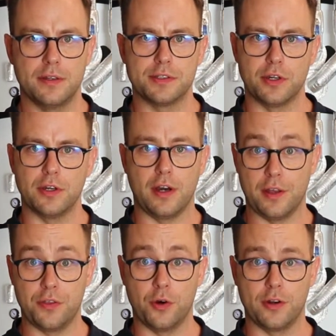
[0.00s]
So
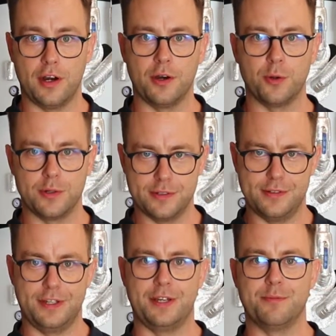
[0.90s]
I thought I would
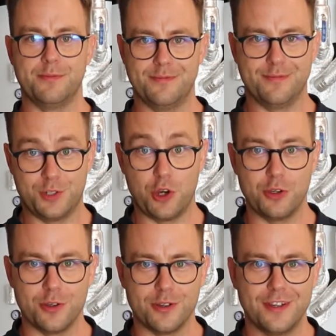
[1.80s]
show
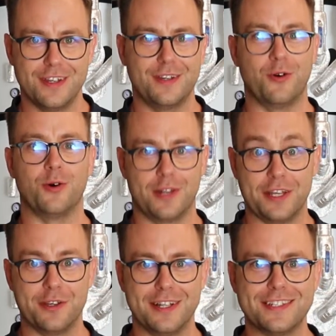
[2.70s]
you or
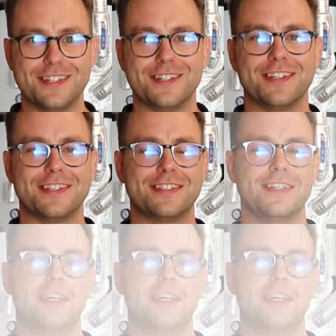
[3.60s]
let you listen to this.